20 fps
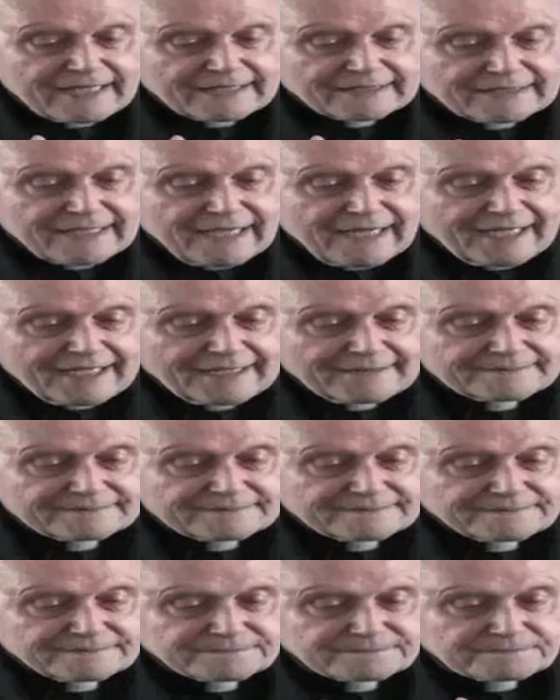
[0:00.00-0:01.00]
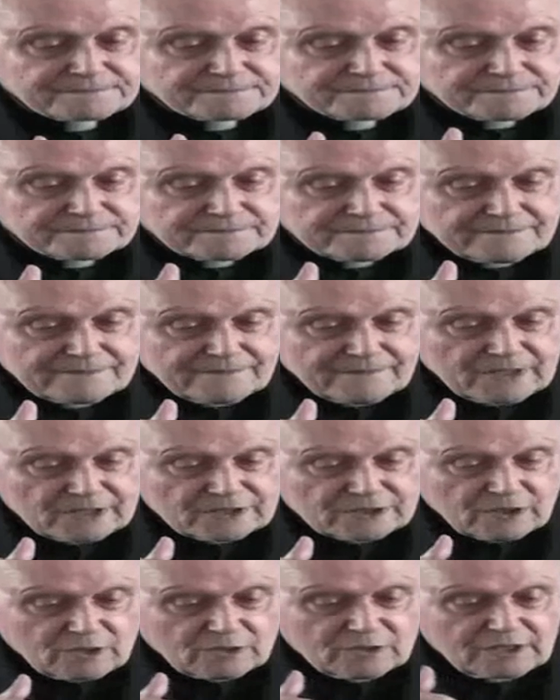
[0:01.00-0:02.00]
of Ethelbert,
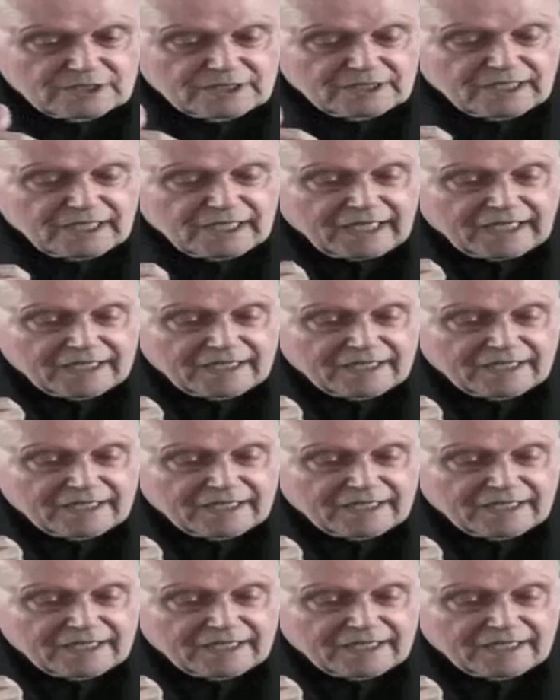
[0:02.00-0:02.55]
King of Kent,